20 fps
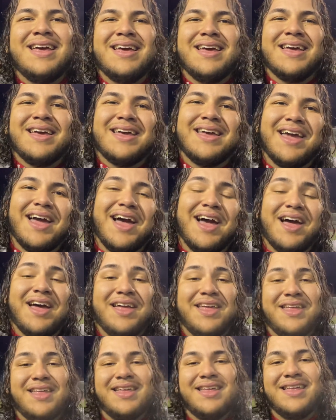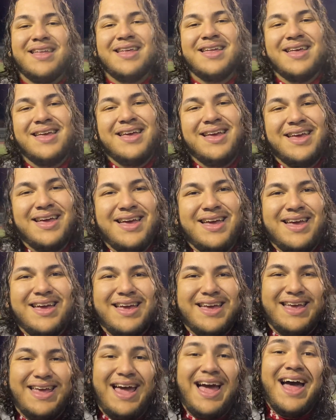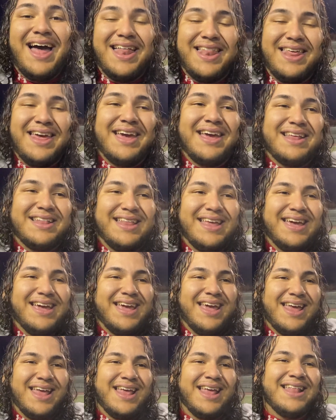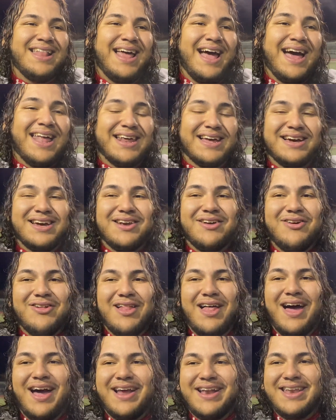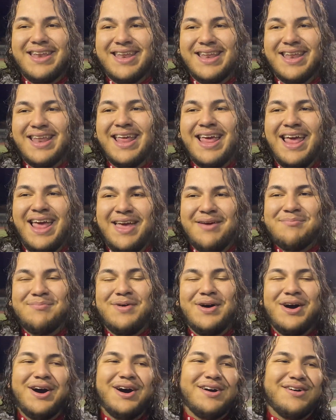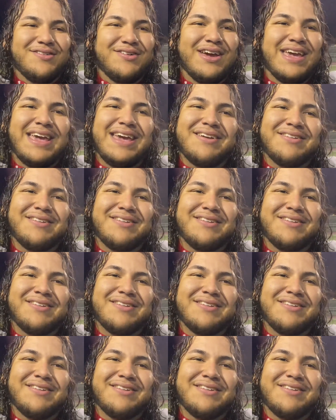run yeah. up the interior on you guys. Yeah, they, they, they had a good old line. But we,